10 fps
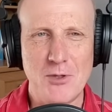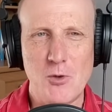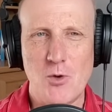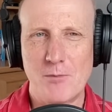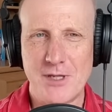
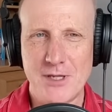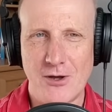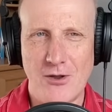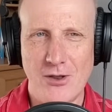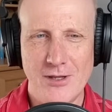who
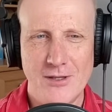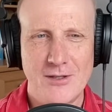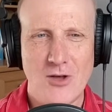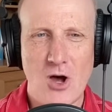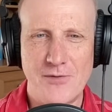appeal
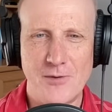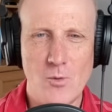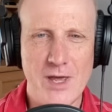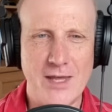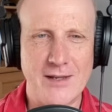often
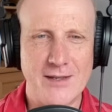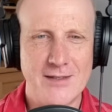win.